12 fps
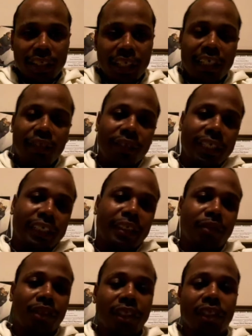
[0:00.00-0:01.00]
and you got
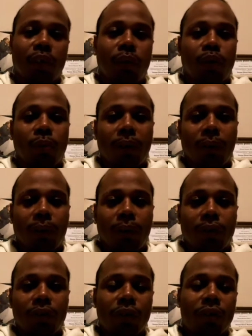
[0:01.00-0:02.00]
some shit in your room
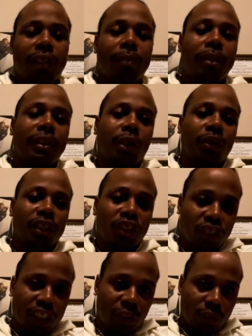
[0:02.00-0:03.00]
you gonna let me throw this
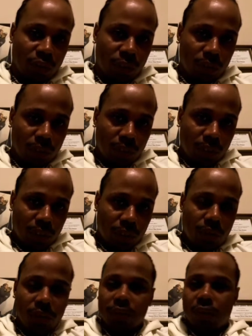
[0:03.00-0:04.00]
shit on you,
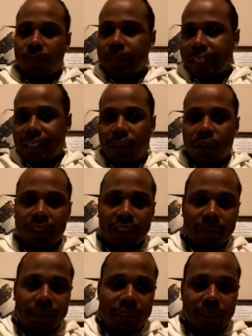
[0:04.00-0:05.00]
or you gonna be like, go on, get
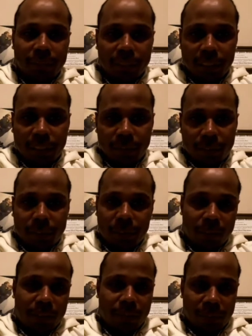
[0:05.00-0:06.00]
them chips, nigga? I
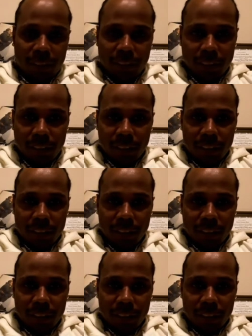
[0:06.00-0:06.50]
mean, what you mean?